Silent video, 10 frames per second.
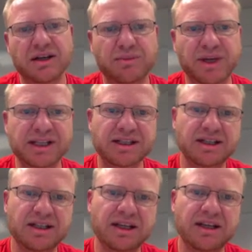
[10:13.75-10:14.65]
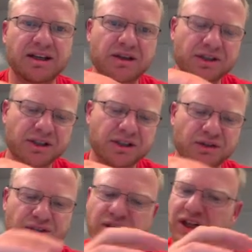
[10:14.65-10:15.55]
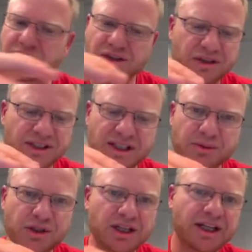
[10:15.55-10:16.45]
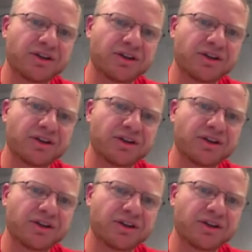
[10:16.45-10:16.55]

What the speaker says: basically, you start on your conceptual layer,